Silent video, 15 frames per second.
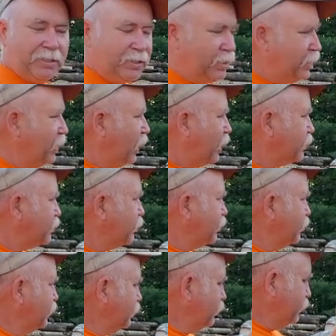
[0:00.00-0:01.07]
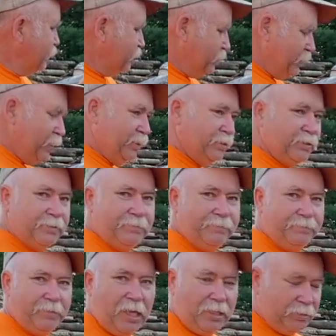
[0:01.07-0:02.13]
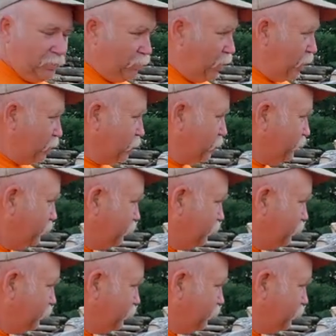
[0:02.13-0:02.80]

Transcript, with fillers: it to dust this not so much